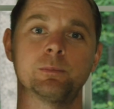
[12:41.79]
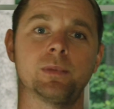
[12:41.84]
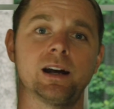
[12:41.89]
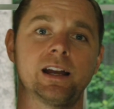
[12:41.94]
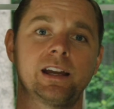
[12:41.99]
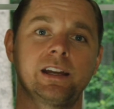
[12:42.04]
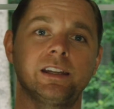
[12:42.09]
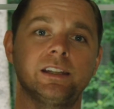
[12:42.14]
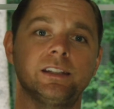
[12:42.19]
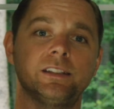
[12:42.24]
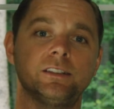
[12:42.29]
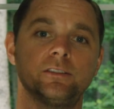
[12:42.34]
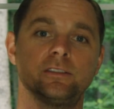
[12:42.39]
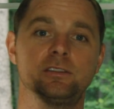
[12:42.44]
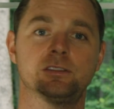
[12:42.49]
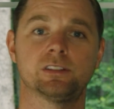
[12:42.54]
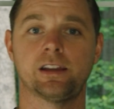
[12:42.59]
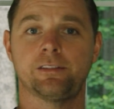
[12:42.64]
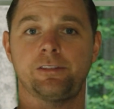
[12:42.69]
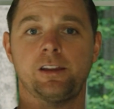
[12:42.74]

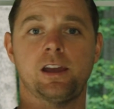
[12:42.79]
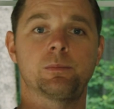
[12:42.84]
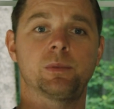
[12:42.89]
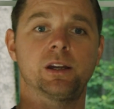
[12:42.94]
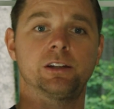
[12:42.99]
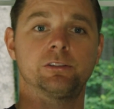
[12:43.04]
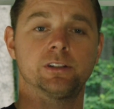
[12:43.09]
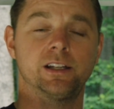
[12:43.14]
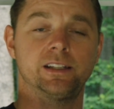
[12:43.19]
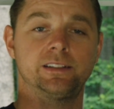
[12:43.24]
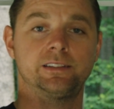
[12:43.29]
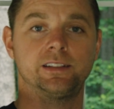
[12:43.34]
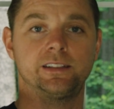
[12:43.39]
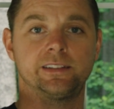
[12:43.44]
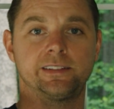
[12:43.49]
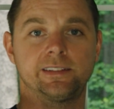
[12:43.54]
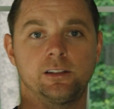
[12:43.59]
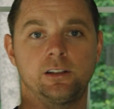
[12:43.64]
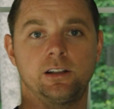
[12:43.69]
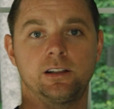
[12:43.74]
I've had my Red
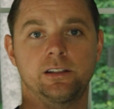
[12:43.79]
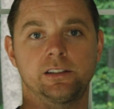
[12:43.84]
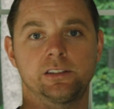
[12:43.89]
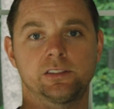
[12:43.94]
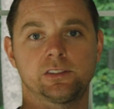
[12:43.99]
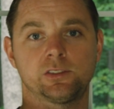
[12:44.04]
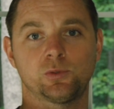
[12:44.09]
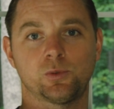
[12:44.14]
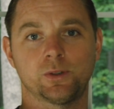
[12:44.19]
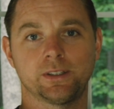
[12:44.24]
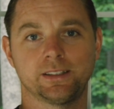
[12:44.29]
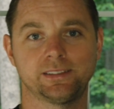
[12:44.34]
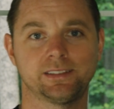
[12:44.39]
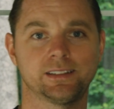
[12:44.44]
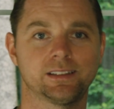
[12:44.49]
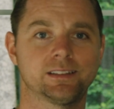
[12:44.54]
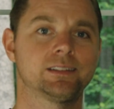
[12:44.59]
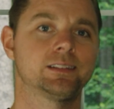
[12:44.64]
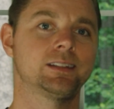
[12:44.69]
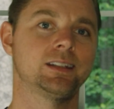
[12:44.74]
since August
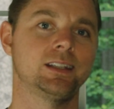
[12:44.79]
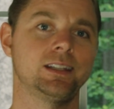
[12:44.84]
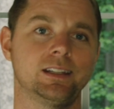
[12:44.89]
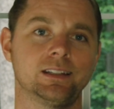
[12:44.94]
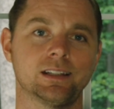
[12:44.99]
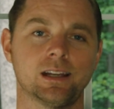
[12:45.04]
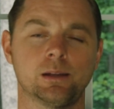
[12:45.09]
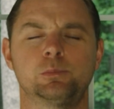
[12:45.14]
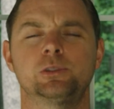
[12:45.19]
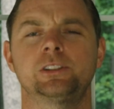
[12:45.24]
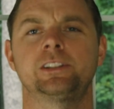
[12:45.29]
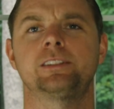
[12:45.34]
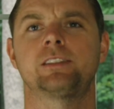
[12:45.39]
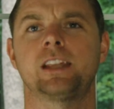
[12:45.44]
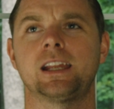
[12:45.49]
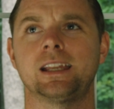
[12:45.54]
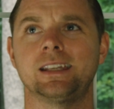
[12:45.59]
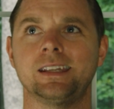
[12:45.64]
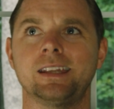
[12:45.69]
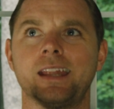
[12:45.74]
2016. I believe
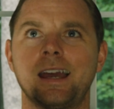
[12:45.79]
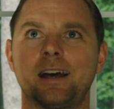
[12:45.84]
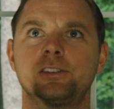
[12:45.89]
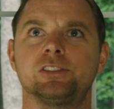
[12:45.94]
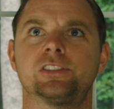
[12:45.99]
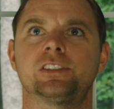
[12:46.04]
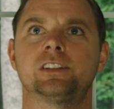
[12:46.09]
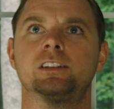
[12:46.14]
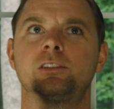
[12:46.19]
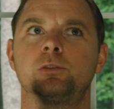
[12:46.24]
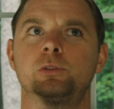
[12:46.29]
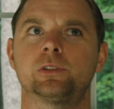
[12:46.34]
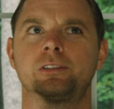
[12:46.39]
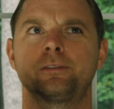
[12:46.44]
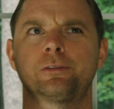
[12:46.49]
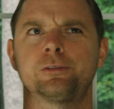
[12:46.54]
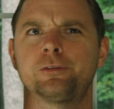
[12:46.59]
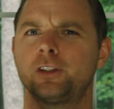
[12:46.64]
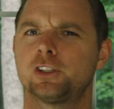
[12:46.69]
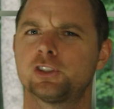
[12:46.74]
they announced that it was
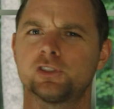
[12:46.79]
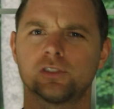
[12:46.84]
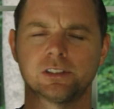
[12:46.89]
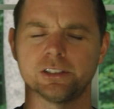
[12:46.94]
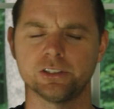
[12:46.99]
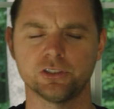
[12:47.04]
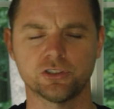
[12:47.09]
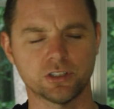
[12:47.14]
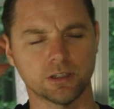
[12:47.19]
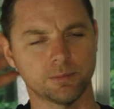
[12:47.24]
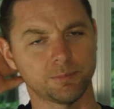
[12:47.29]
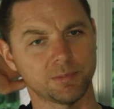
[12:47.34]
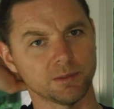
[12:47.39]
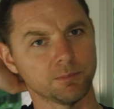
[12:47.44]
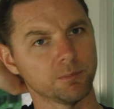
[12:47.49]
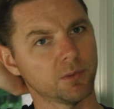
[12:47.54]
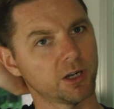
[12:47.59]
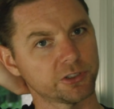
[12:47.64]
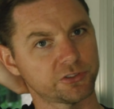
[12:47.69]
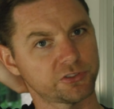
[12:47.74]
officially
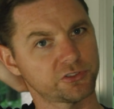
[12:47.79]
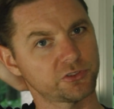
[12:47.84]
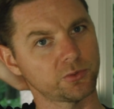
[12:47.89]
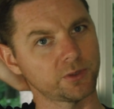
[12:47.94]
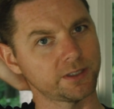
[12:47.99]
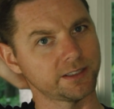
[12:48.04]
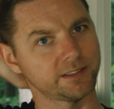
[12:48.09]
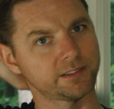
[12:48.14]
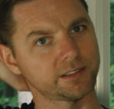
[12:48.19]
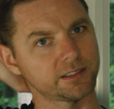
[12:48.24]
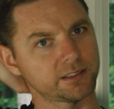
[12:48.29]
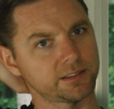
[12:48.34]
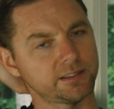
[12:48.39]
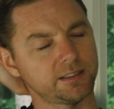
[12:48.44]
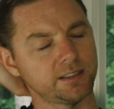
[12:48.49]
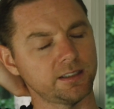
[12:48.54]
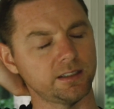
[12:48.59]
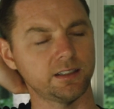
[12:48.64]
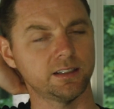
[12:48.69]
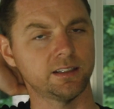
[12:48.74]
shipping March
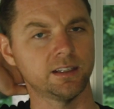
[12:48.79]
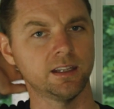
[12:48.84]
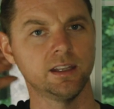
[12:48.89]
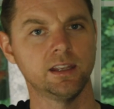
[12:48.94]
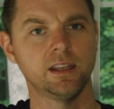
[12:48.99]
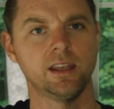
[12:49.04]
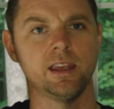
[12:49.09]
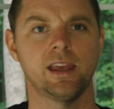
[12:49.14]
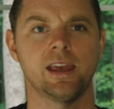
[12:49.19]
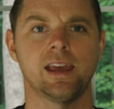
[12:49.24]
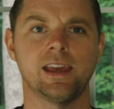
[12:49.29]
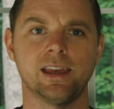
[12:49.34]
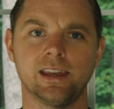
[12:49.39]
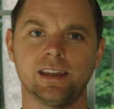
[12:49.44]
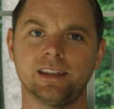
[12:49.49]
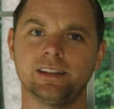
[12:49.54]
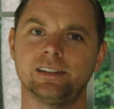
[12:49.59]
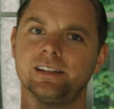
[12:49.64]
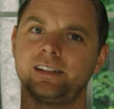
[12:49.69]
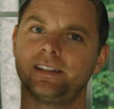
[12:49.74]
2016,
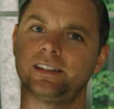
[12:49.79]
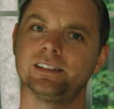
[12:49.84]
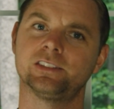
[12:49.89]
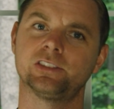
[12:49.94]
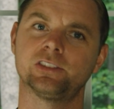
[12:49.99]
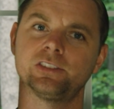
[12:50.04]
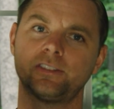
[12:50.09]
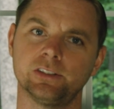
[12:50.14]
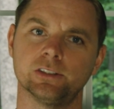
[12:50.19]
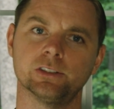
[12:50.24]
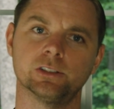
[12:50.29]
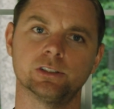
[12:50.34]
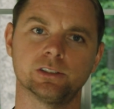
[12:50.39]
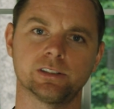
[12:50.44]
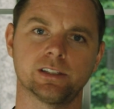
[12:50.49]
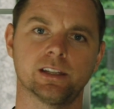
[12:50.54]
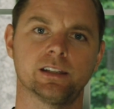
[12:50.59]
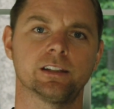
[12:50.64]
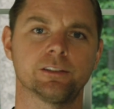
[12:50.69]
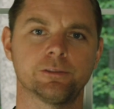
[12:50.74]
and it's still
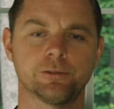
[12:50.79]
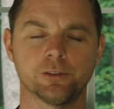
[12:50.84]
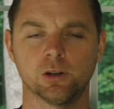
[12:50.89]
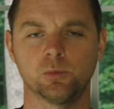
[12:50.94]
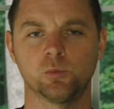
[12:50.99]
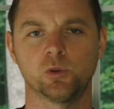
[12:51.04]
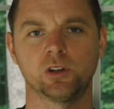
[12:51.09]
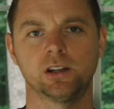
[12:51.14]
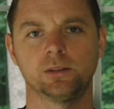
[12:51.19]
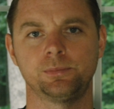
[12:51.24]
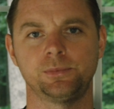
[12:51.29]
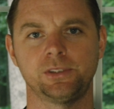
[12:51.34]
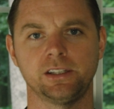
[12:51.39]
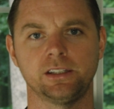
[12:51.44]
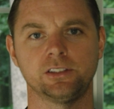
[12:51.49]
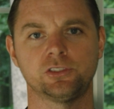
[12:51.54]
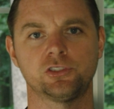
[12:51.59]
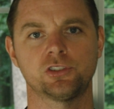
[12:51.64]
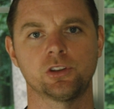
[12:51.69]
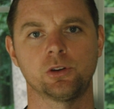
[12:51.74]
getting firmware
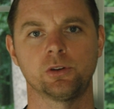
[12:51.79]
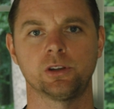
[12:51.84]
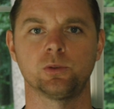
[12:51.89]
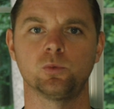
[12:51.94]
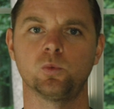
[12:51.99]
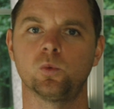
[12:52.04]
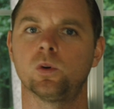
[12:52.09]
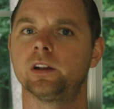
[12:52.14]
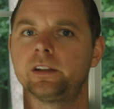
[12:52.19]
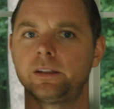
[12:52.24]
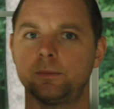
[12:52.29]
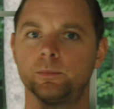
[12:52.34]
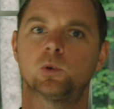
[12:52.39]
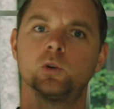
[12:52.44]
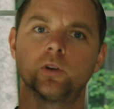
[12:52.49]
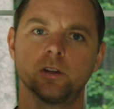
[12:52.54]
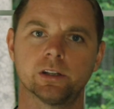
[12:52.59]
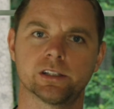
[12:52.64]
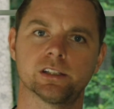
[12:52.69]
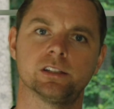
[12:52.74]
updates showing what
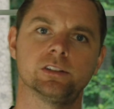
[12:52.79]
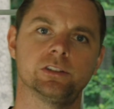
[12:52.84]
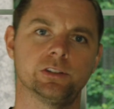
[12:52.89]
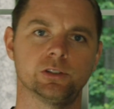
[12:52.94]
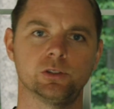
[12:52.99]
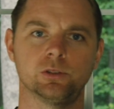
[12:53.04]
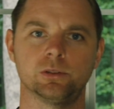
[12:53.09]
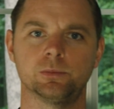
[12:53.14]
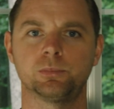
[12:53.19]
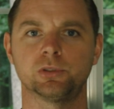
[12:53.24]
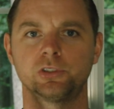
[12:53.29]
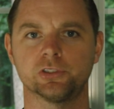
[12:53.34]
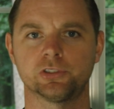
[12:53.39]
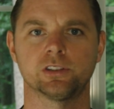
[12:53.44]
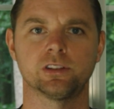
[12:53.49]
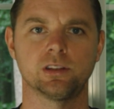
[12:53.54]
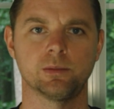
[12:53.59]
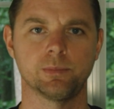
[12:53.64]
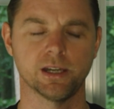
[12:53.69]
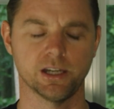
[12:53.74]
more it can do and
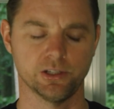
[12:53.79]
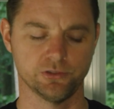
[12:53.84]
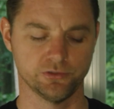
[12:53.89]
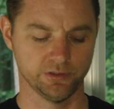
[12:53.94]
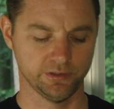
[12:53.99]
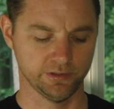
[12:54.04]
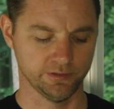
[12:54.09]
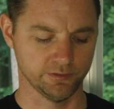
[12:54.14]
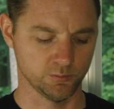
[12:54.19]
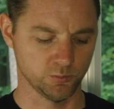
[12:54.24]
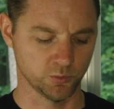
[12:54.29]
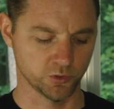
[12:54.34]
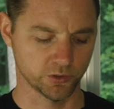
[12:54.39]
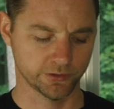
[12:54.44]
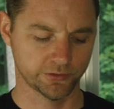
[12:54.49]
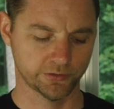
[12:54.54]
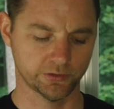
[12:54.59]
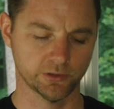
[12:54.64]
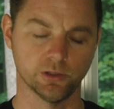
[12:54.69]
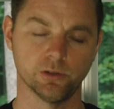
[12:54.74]
pushing the boundaries even
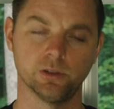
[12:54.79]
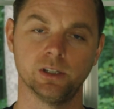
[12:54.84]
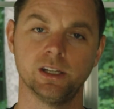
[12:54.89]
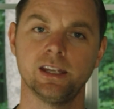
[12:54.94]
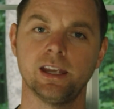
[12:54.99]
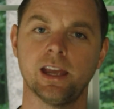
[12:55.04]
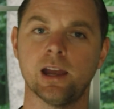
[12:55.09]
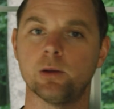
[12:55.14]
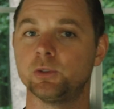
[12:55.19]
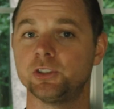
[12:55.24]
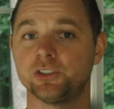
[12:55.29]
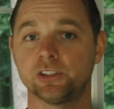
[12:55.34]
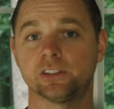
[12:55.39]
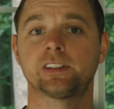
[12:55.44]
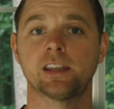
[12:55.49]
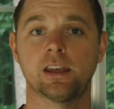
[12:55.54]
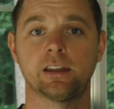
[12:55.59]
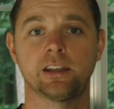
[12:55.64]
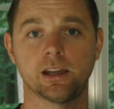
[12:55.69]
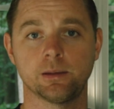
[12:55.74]
more so. And we
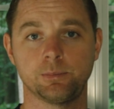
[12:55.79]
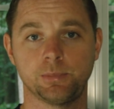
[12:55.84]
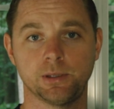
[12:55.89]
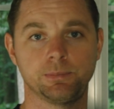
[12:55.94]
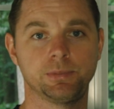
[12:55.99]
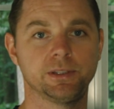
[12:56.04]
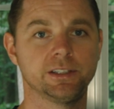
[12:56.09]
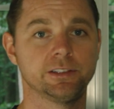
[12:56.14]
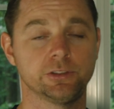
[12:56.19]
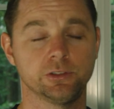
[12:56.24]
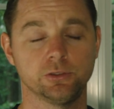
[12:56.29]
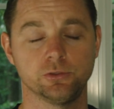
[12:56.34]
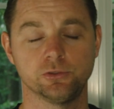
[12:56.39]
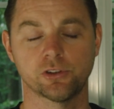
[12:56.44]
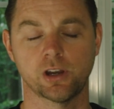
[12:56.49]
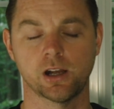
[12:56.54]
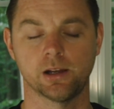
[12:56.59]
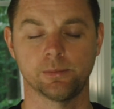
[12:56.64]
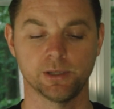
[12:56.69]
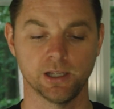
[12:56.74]
just had IPP2
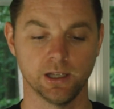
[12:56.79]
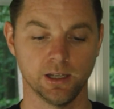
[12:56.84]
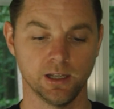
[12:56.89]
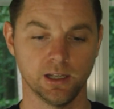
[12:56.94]
drop.